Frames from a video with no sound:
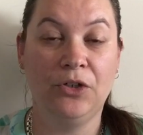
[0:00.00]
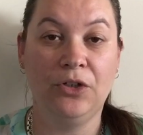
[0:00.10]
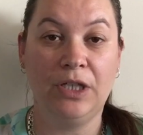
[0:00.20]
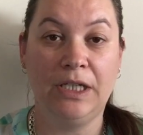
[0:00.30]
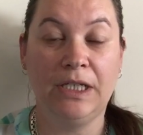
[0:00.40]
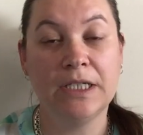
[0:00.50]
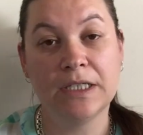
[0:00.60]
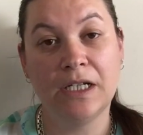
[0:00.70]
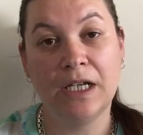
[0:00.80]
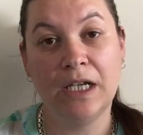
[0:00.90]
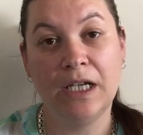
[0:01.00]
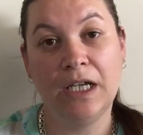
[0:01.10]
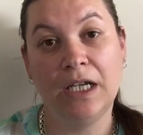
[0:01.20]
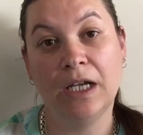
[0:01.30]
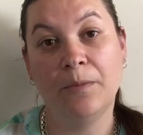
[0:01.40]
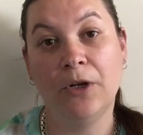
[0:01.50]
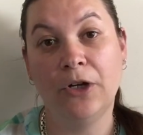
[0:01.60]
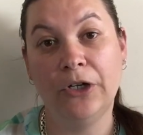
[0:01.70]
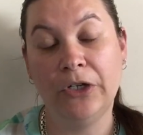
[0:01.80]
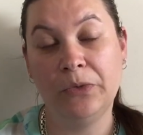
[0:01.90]
early yesterday and come
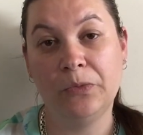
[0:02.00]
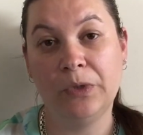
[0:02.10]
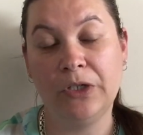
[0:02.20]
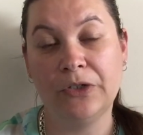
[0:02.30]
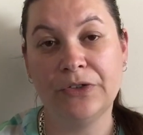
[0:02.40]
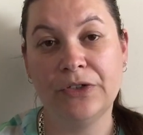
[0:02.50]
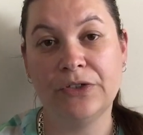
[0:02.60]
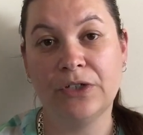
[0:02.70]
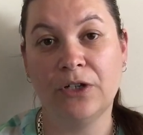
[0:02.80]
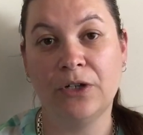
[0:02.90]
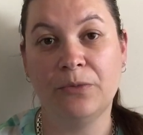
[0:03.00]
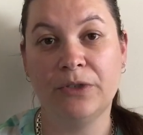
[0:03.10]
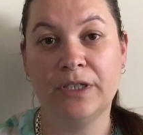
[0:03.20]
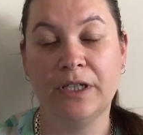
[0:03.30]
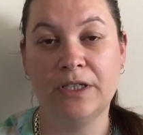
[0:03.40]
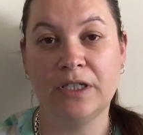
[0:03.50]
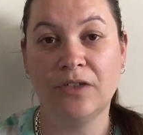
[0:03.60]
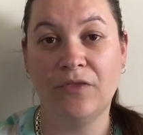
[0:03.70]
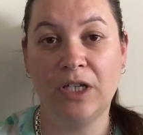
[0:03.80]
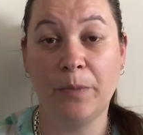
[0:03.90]
home because I was in
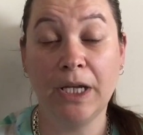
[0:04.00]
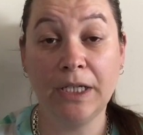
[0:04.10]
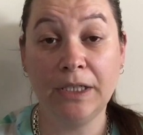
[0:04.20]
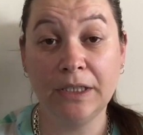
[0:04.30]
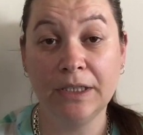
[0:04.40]
severe pain.